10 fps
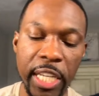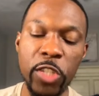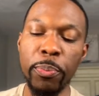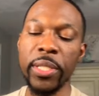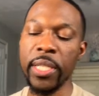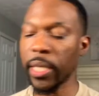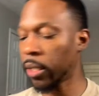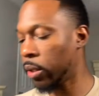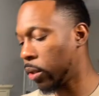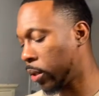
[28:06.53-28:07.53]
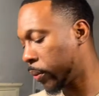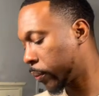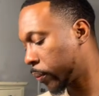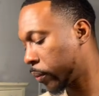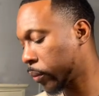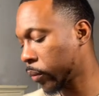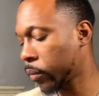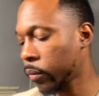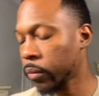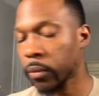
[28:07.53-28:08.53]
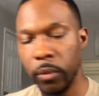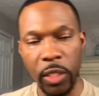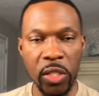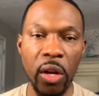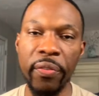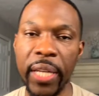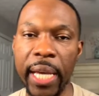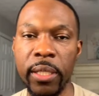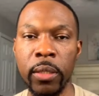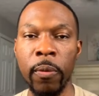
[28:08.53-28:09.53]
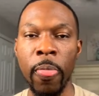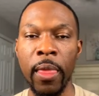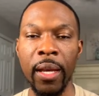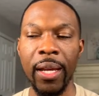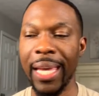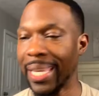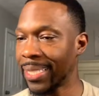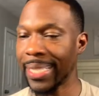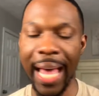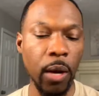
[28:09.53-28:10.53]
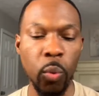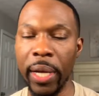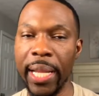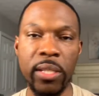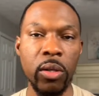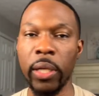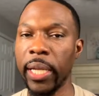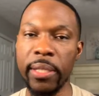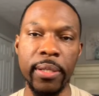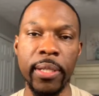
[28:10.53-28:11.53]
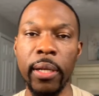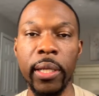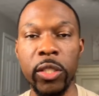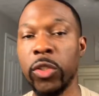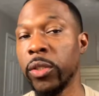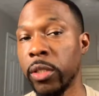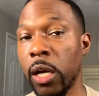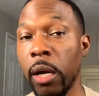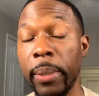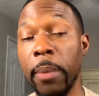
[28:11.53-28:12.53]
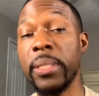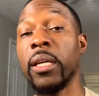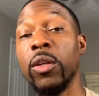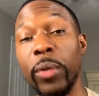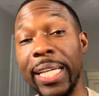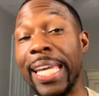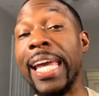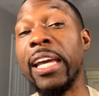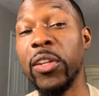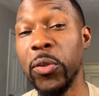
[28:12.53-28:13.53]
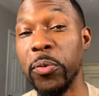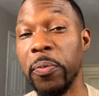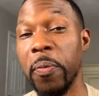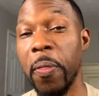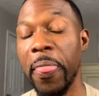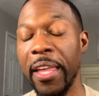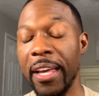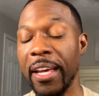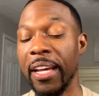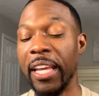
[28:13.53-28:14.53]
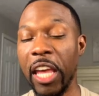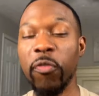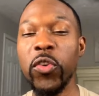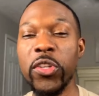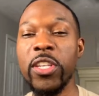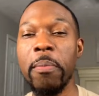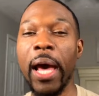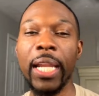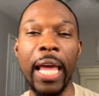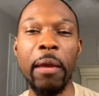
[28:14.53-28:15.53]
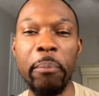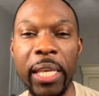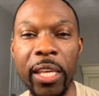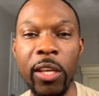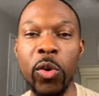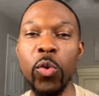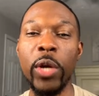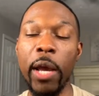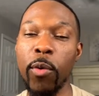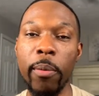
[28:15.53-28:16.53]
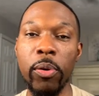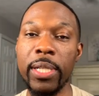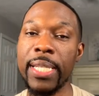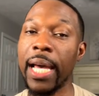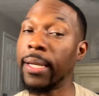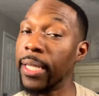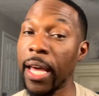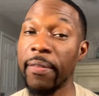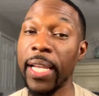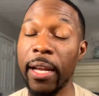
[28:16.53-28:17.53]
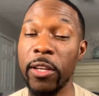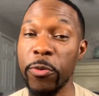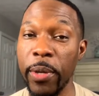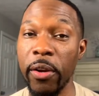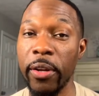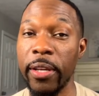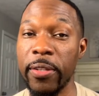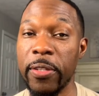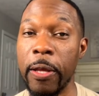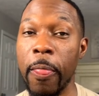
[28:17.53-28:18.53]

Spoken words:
particular certification is not one that's going to necessarily get you a job, but I'm gonna tell you what it can do. If you're somebody like me who at one point in time didn't have a lot of experience,